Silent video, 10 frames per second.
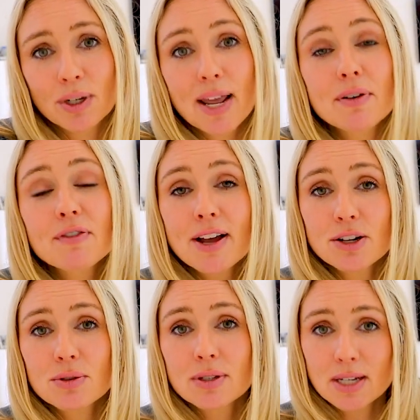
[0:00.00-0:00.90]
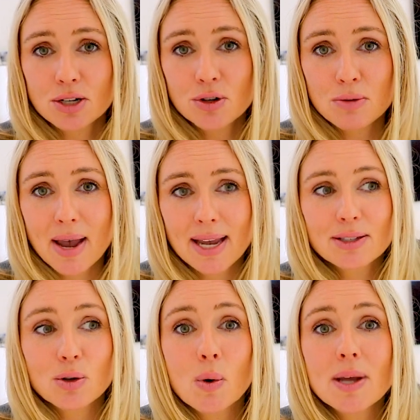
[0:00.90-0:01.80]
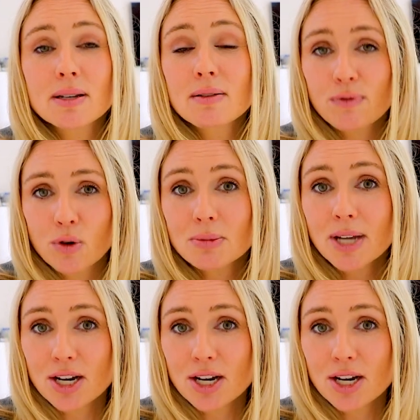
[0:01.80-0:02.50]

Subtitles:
whatever financial decision you make, it's always an informed,